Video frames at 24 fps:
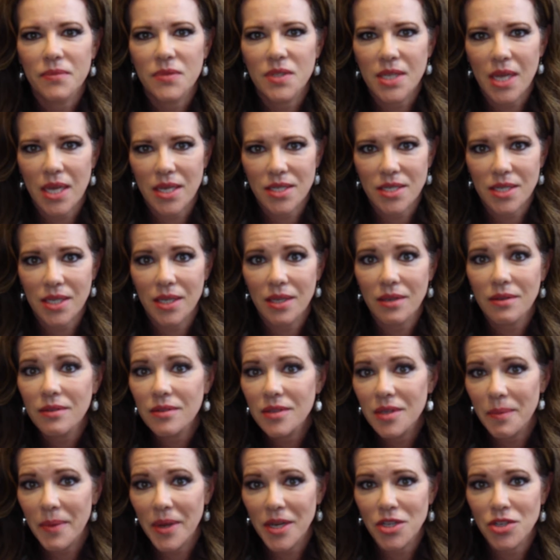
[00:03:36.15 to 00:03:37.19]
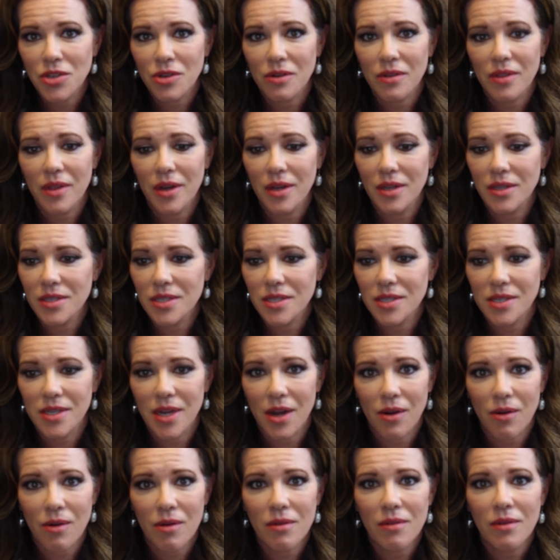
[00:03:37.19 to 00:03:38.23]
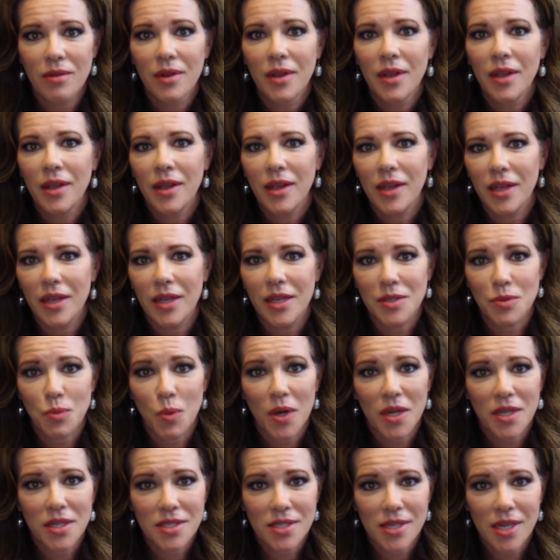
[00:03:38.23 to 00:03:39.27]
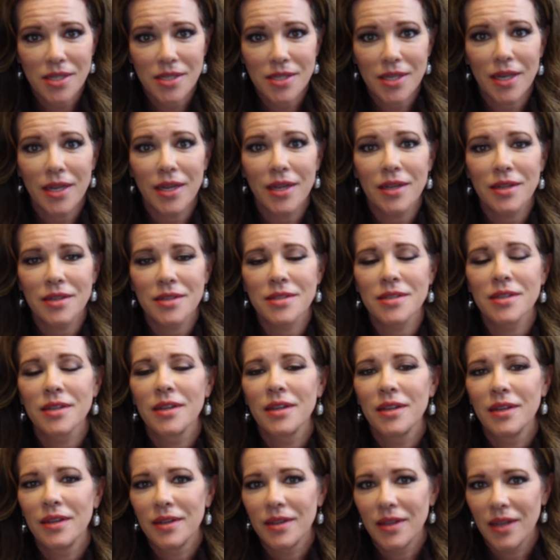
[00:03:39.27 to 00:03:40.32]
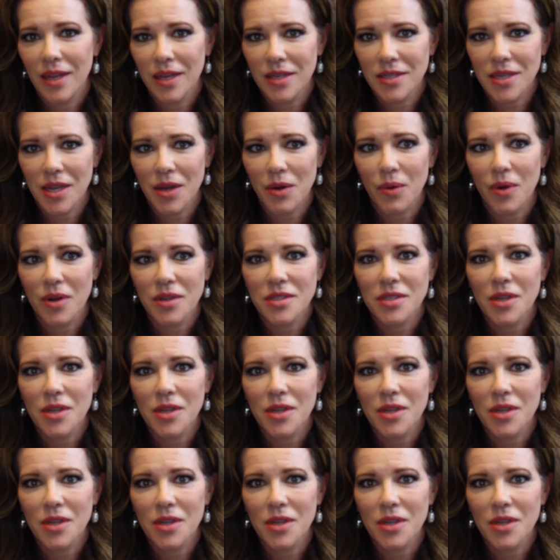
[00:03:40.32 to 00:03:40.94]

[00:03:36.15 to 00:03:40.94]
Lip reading: testing to make sure that it's sterile, it's what it says it is, etc.